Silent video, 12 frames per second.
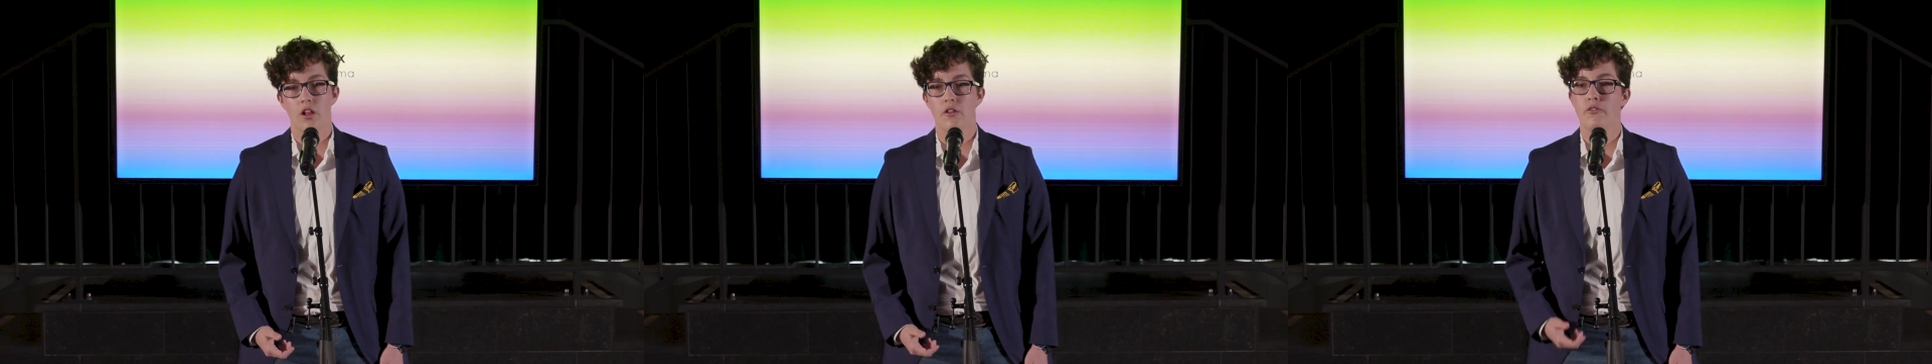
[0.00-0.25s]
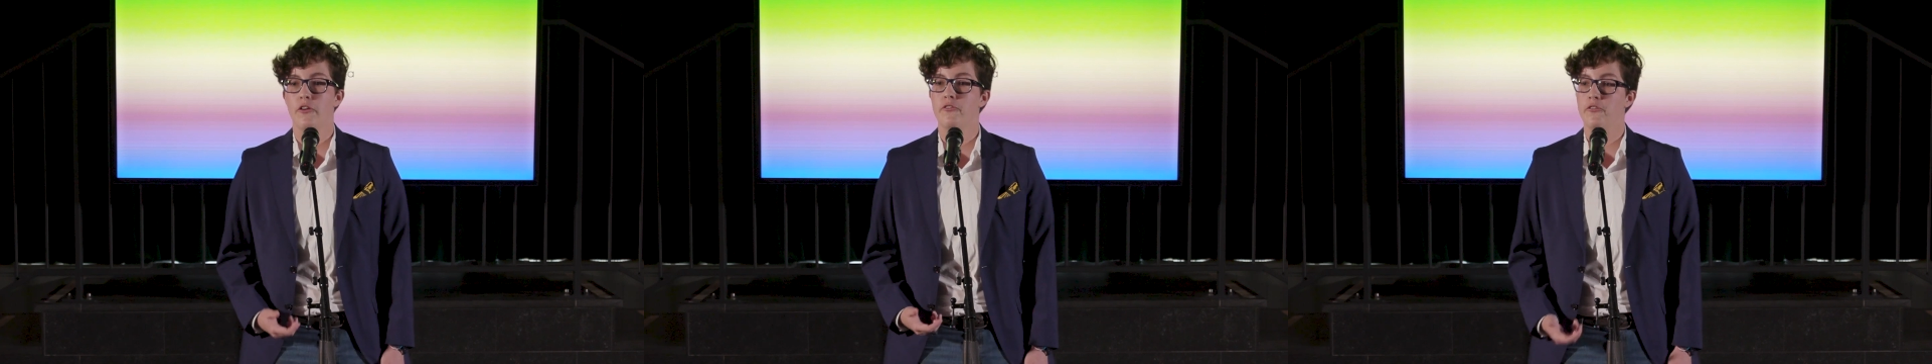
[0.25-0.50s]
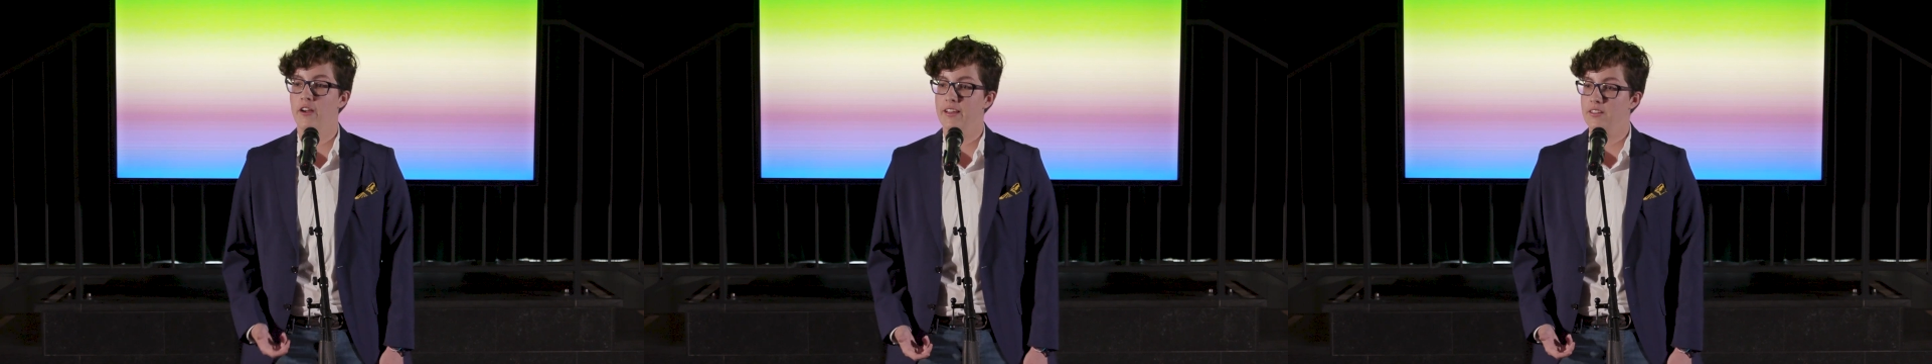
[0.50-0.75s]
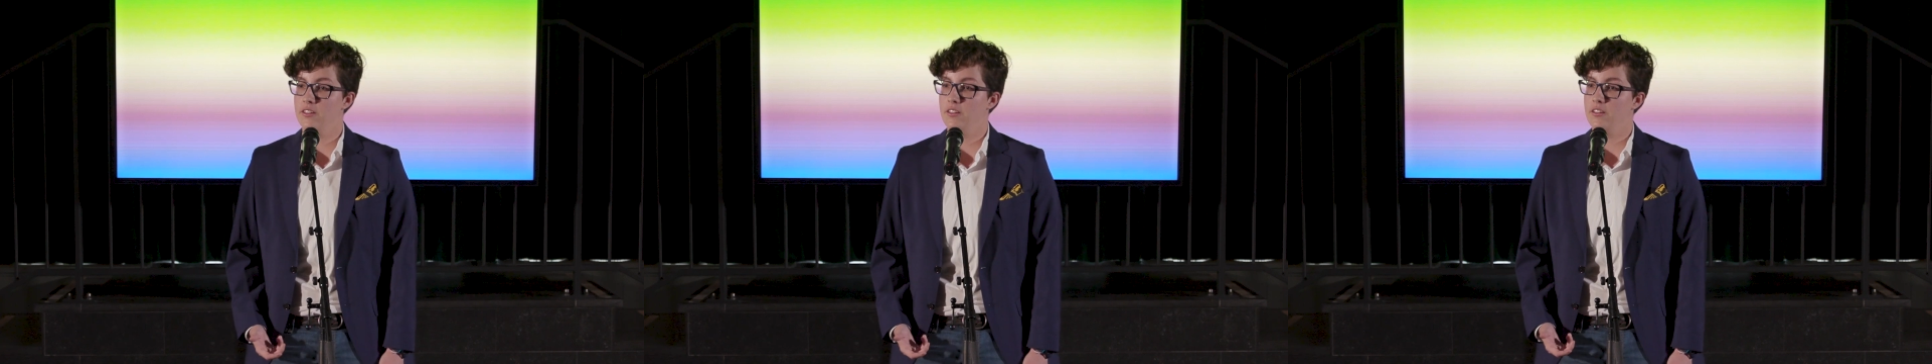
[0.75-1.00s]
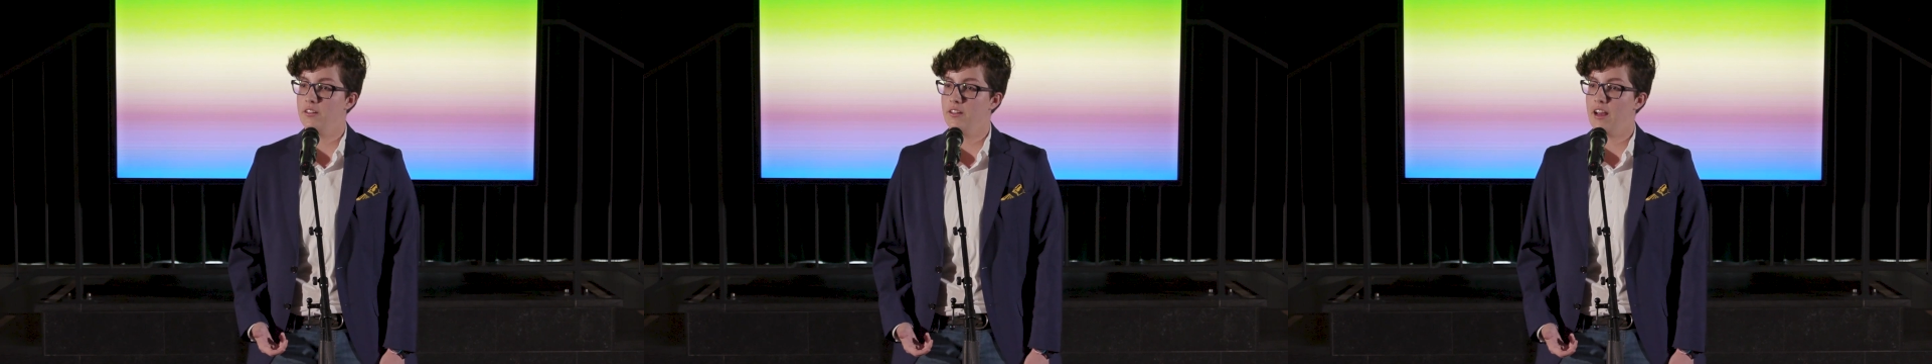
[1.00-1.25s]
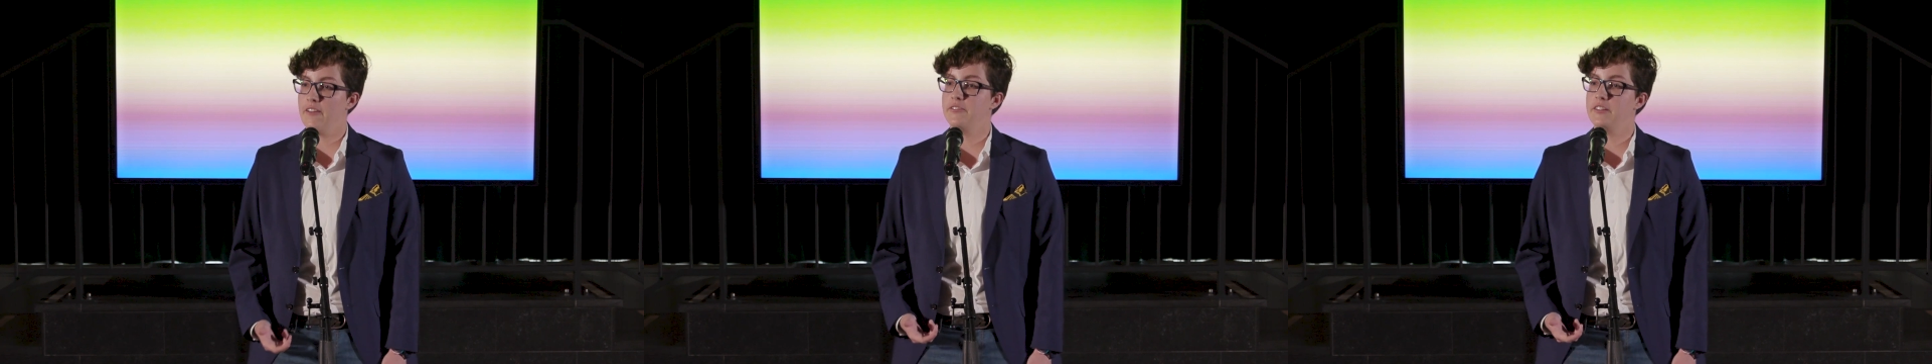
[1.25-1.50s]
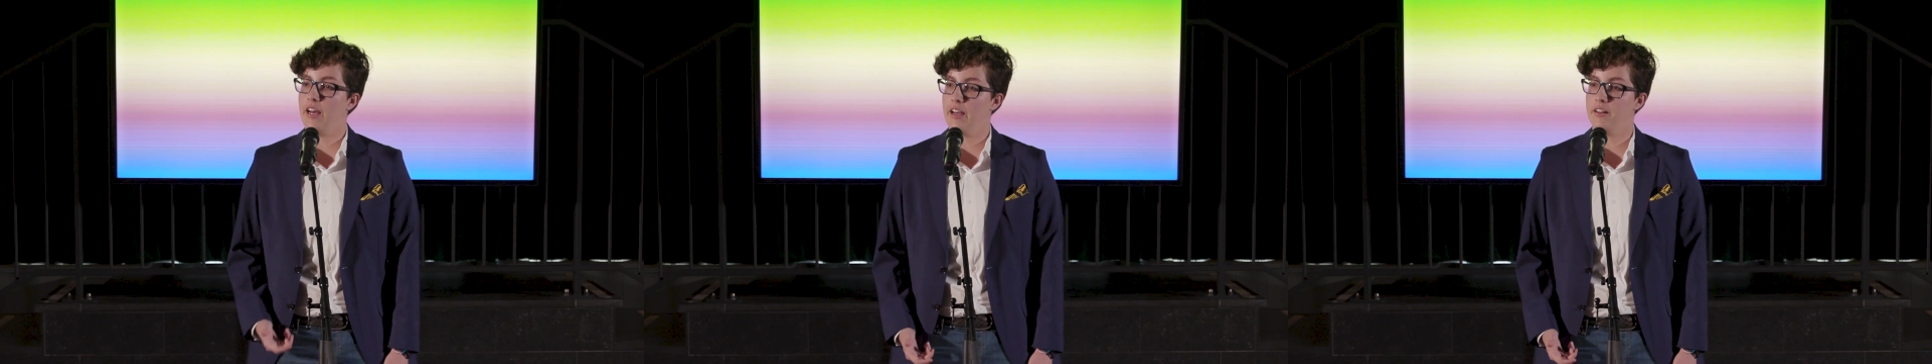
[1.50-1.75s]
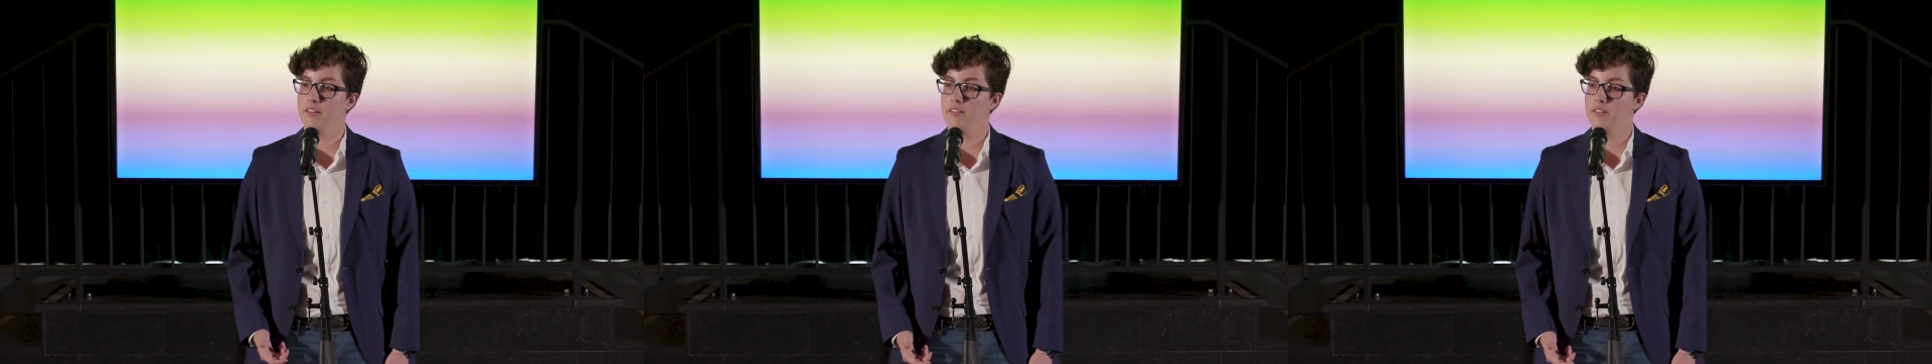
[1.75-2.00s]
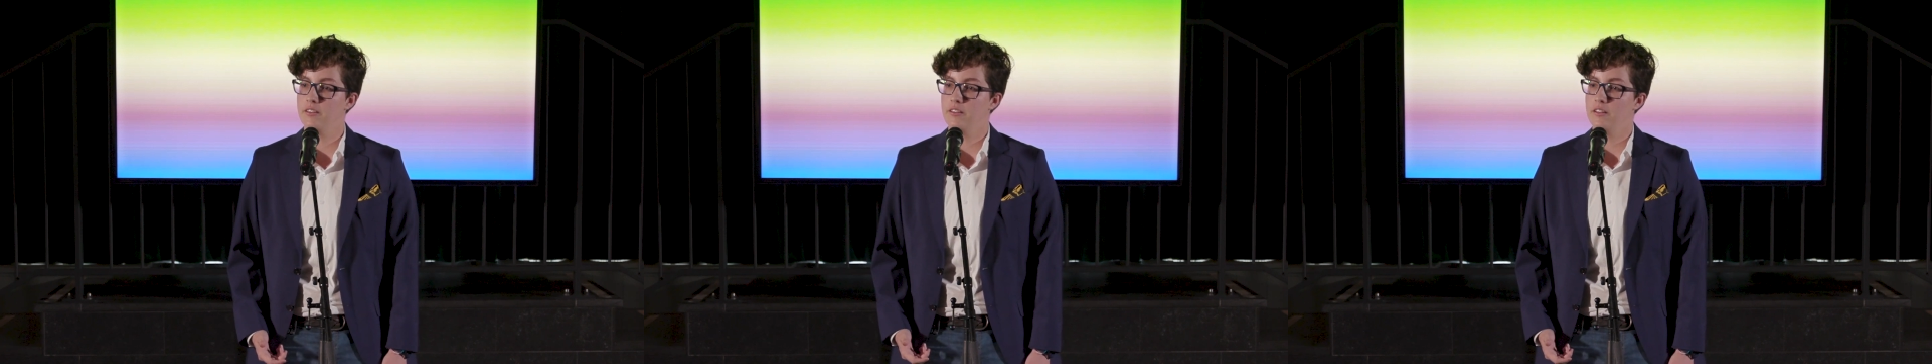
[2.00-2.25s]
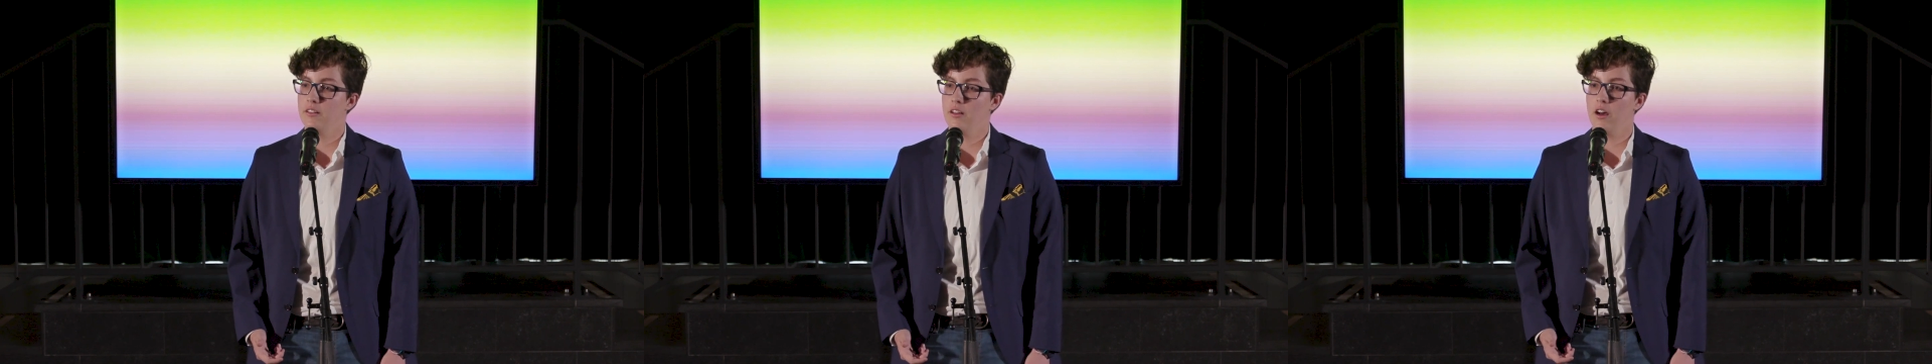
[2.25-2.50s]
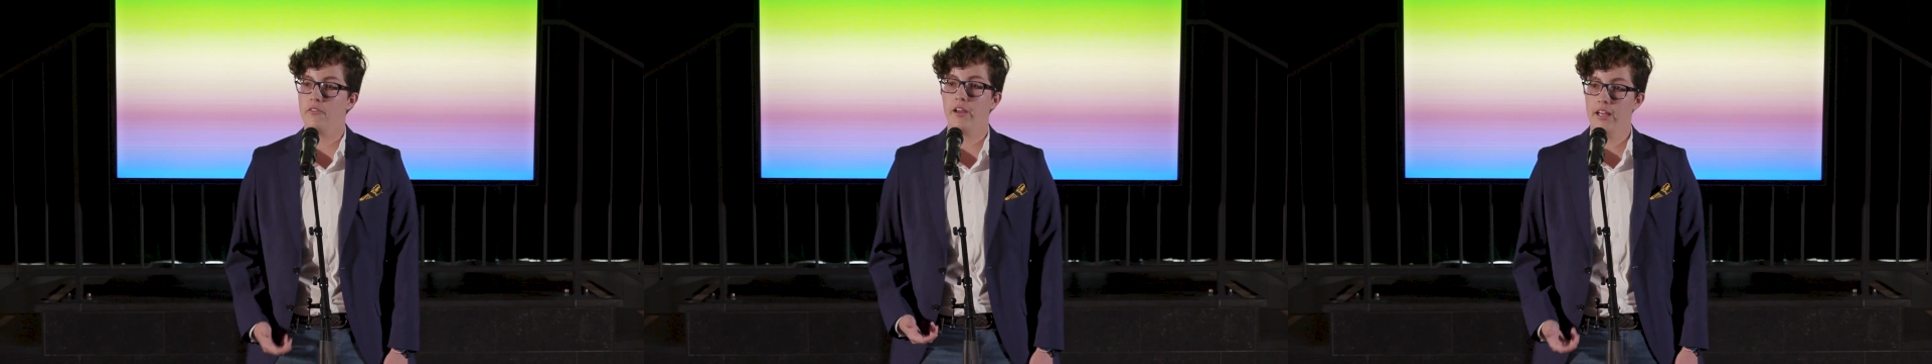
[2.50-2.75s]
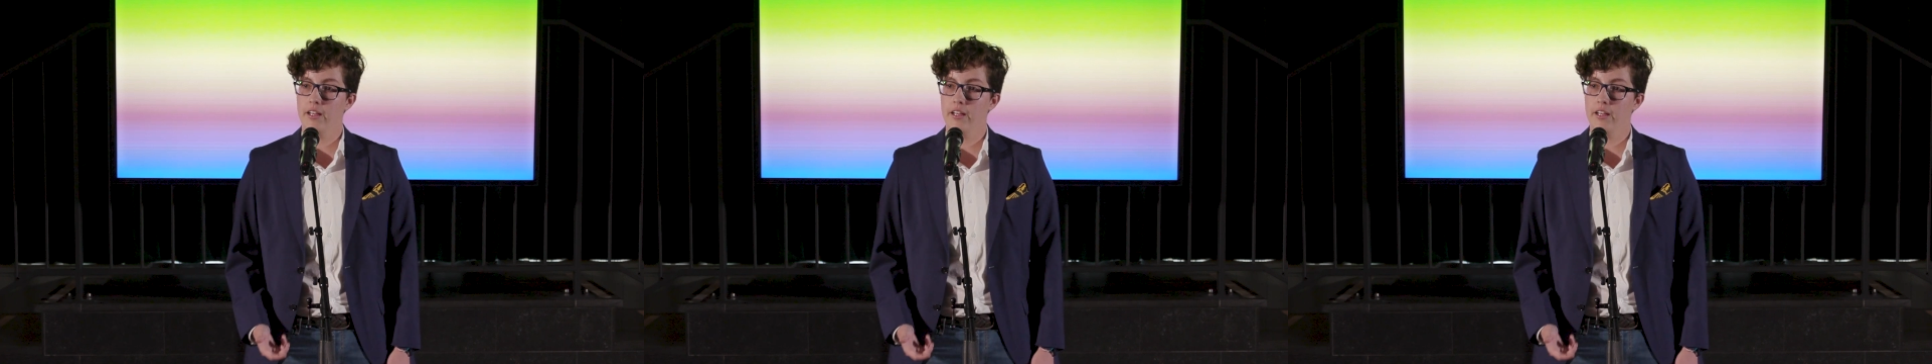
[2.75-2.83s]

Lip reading: All of her friends have died of